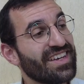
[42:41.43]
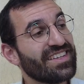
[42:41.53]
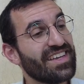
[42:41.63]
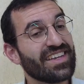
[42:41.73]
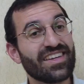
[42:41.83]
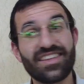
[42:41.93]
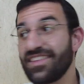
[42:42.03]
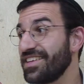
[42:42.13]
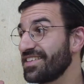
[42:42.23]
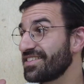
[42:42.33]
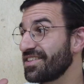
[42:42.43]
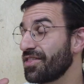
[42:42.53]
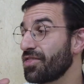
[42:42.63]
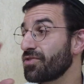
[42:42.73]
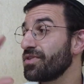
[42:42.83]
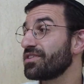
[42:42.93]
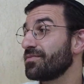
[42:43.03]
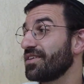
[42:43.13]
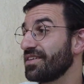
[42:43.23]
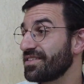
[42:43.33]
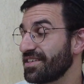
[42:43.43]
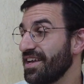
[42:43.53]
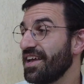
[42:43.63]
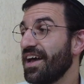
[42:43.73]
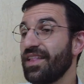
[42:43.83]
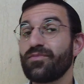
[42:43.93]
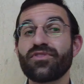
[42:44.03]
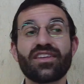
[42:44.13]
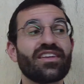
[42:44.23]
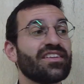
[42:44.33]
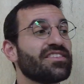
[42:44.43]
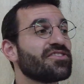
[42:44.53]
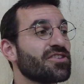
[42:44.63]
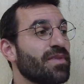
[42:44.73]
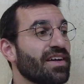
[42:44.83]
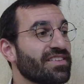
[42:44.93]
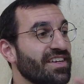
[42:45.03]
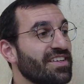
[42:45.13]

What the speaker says: taking this threesomeness, and bringing it into Shabbat.